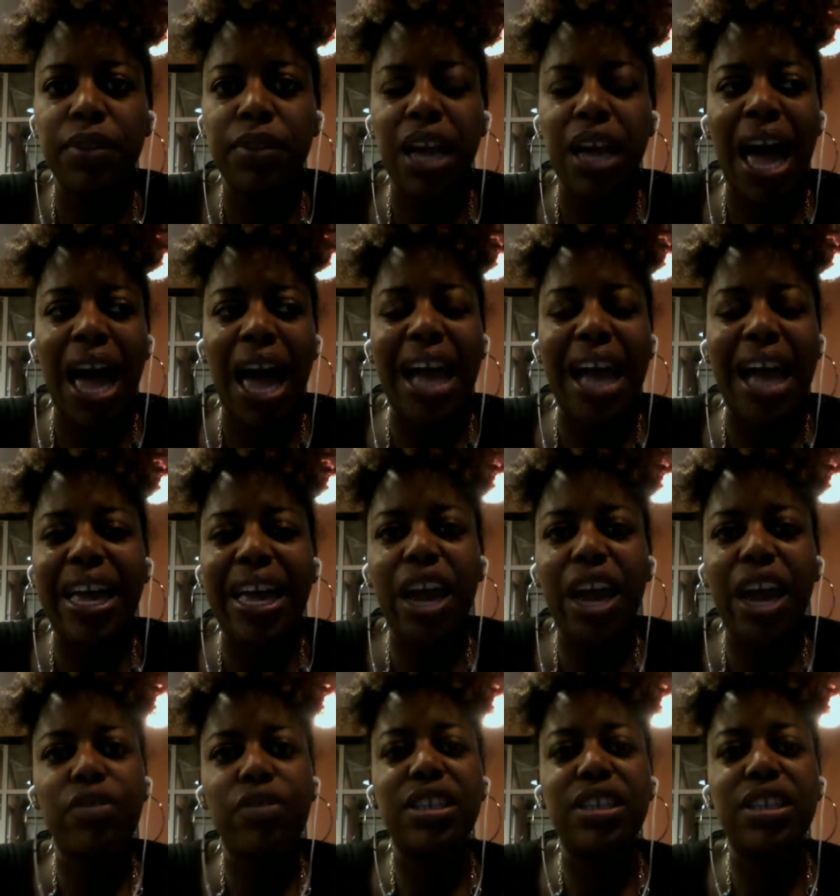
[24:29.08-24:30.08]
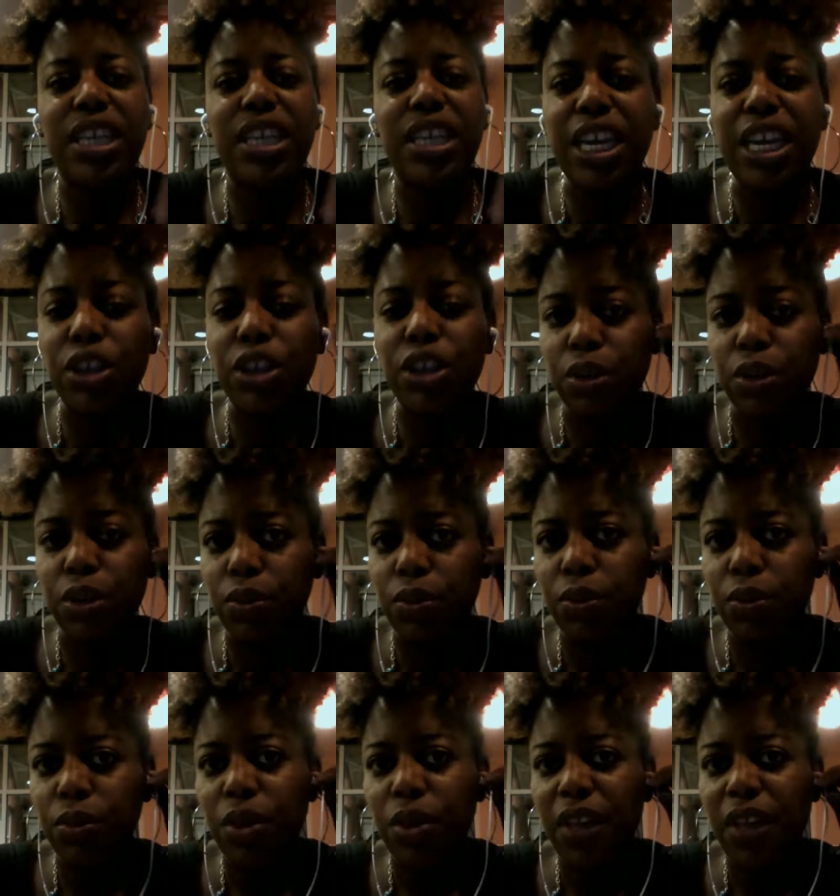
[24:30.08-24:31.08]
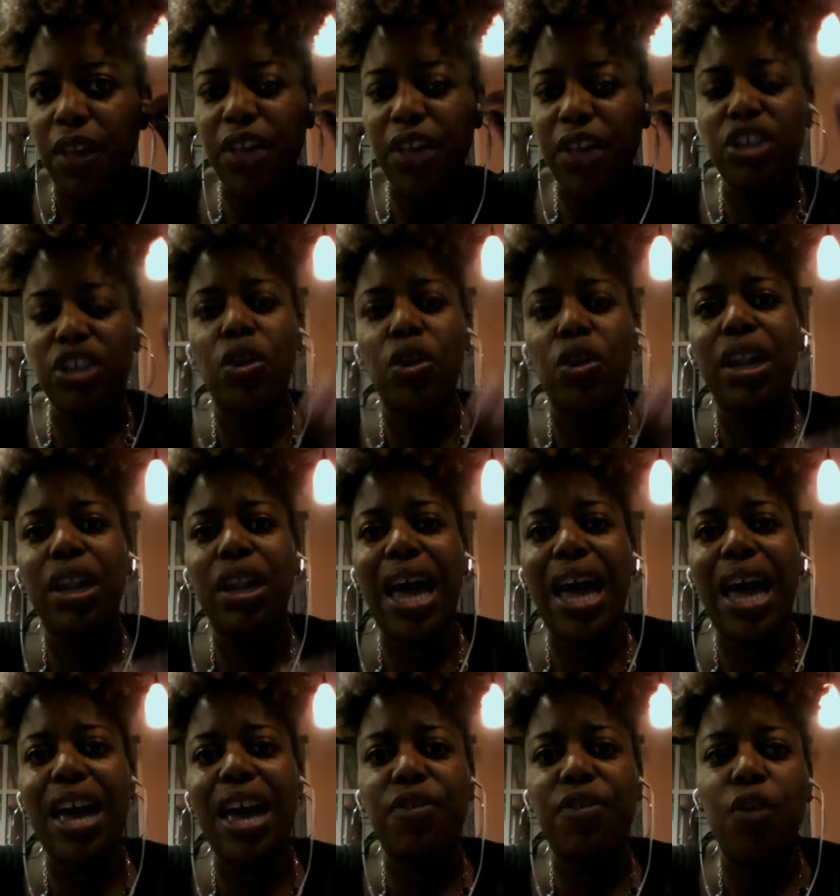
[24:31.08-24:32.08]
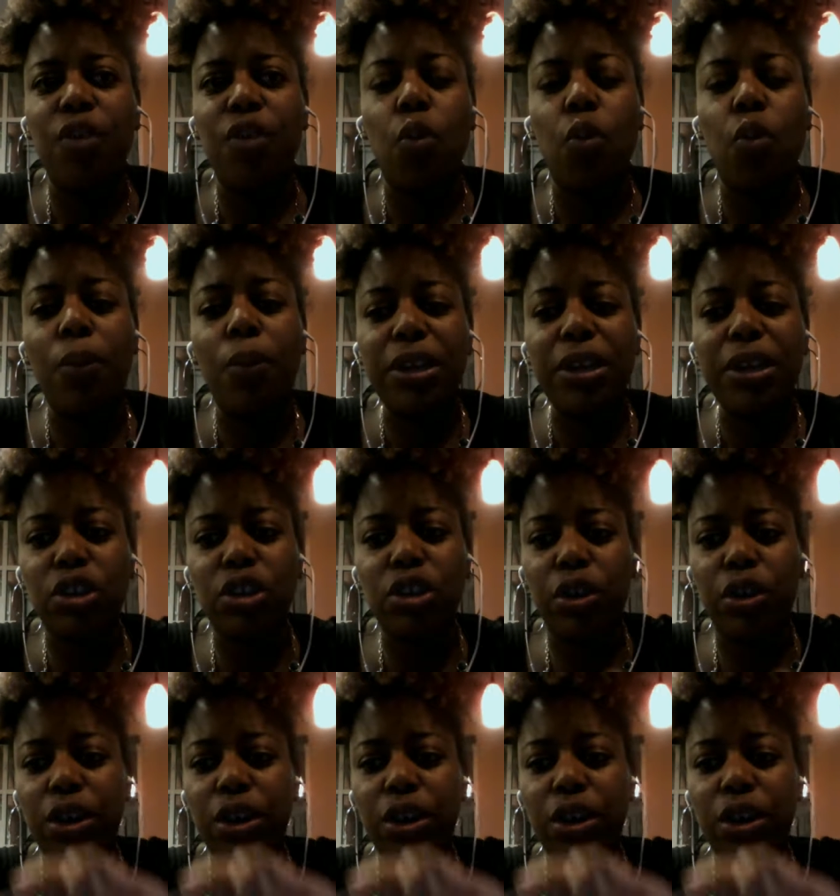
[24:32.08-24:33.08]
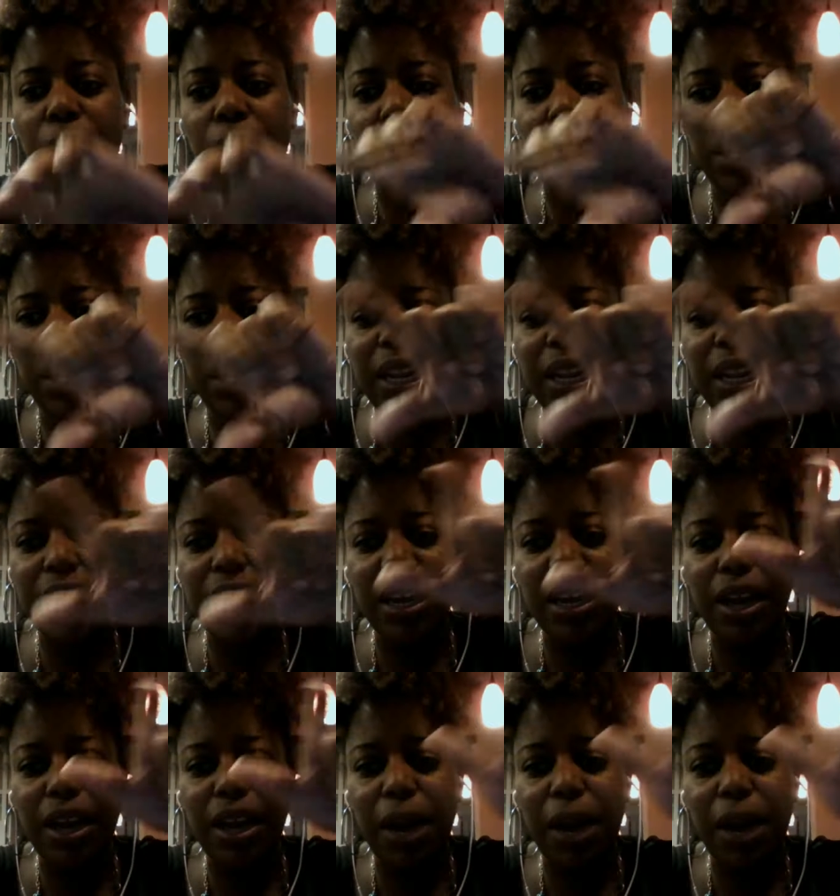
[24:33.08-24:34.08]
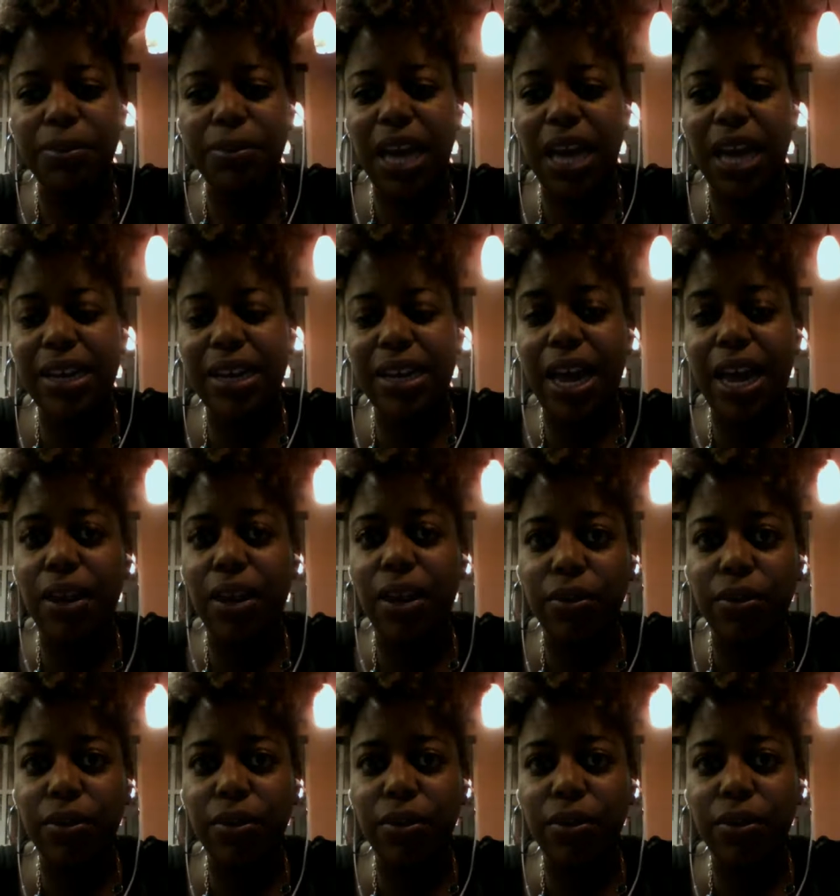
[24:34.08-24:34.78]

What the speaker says: I guarantee you that your life will be turned completely upside down.